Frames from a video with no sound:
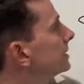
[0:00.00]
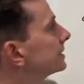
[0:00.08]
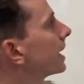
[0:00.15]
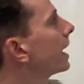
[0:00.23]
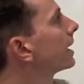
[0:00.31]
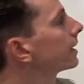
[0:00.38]

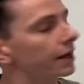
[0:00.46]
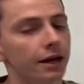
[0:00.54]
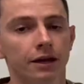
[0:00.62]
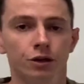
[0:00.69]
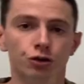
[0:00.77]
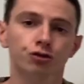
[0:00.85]
is that
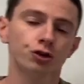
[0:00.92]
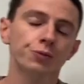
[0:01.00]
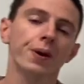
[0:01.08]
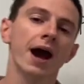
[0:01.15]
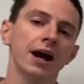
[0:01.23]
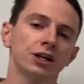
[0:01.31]
a
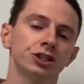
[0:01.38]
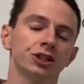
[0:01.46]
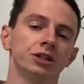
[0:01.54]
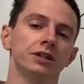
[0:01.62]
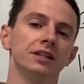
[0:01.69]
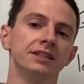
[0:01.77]
group
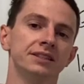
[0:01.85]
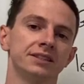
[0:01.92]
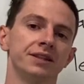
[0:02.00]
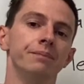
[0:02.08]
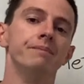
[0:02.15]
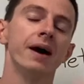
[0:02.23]
action is the